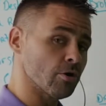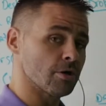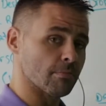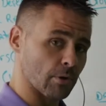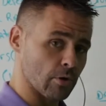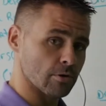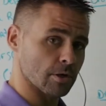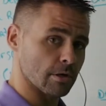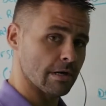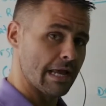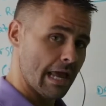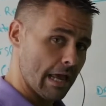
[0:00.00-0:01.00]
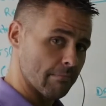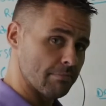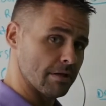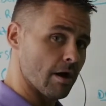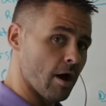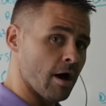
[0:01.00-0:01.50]
your broker and
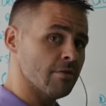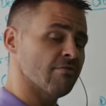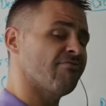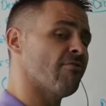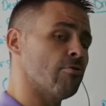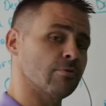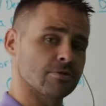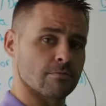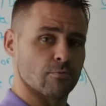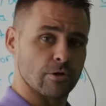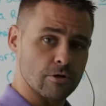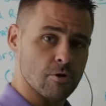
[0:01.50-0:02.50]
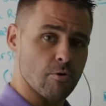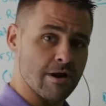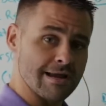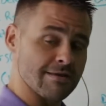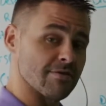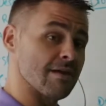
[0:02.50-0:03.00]
be on the phone with them real
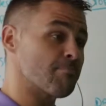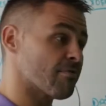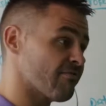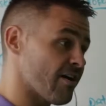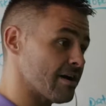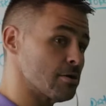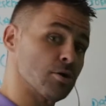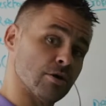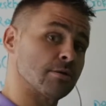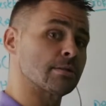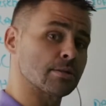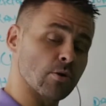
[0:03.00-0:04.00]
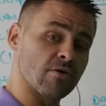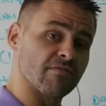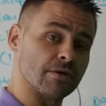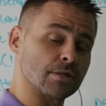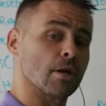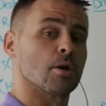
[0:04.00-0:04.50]
quick and they provide good
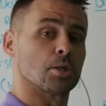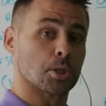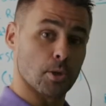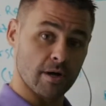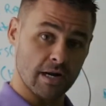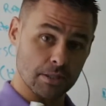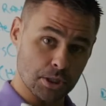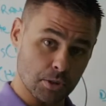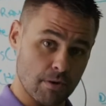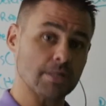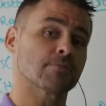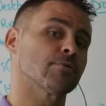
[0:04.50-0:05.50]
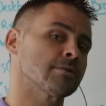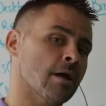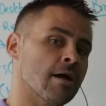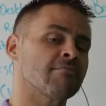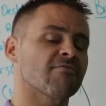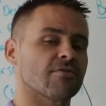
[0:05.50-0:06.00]
service during a stressful
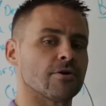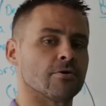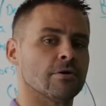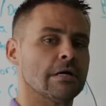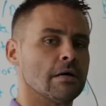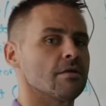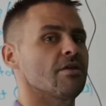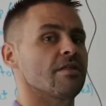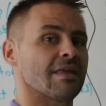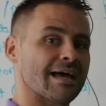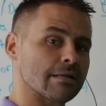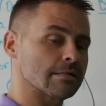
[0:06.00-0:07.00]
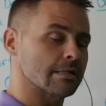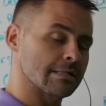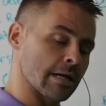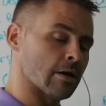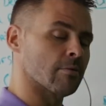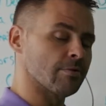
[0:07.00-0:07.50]
time for you, then that is a
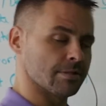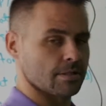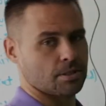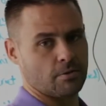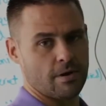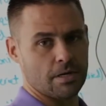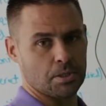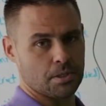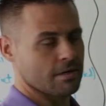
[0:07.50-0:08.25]
terrible situation.